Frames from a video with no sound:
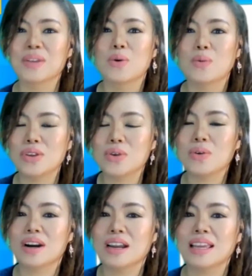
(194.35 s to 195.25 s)
when you
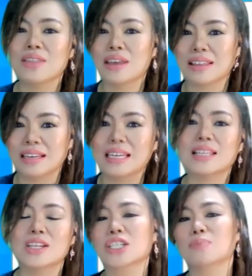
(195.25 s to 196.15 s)
are in that
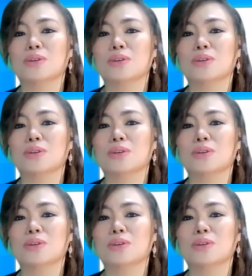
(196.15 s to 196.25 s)
leadership